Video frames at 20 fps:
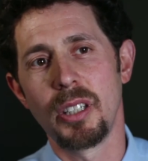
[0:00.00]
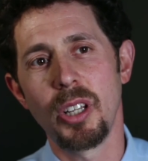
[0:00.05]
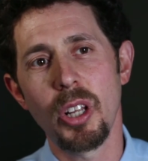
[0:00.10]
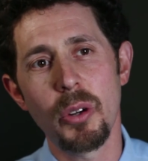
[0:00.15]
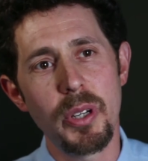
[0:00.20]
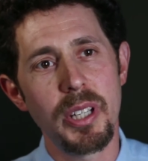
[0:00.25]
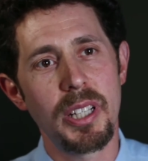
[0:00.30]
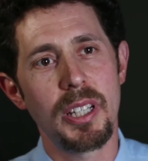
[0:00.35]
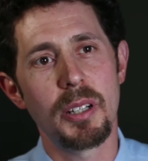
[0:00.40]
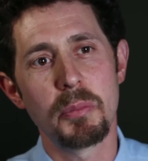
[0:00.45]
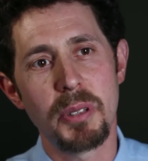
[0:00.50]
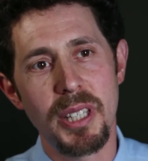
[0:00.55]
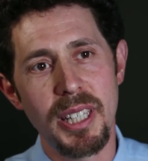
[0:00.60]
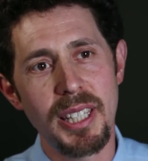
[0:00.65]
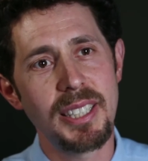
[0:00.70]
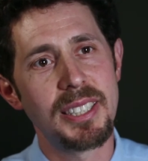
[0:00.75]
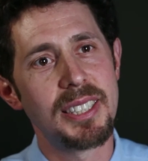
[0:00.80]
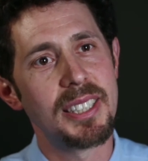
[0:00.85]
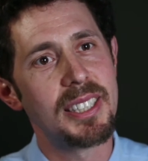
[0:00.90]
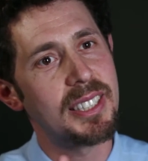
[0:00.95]
low-income
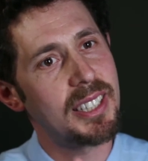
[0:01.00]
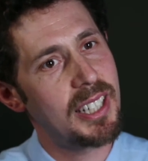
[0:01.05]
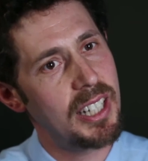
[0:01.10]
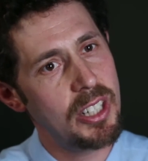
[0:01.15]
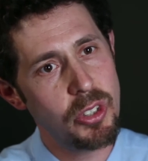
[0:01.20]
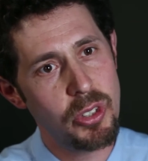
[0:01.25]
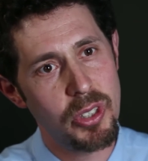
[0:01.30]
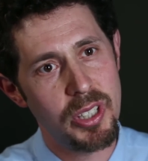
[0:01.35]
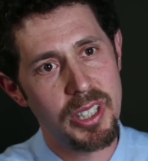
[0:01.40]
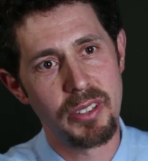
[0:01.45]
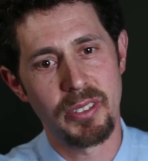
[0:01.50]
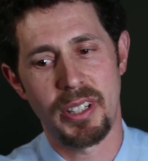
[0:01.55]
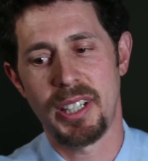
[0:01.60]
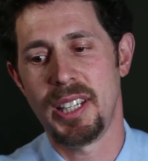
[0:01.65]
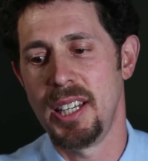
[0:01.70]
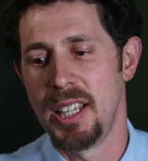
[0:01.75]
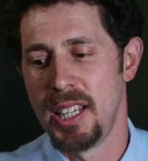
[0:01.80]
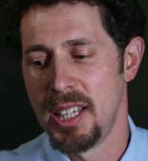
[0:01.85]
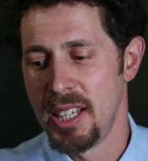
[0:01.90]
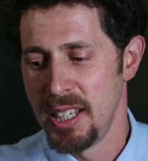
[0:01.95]
kids in this country,
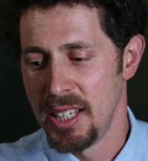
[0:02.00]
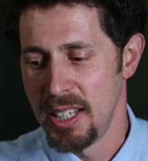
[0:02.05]
right?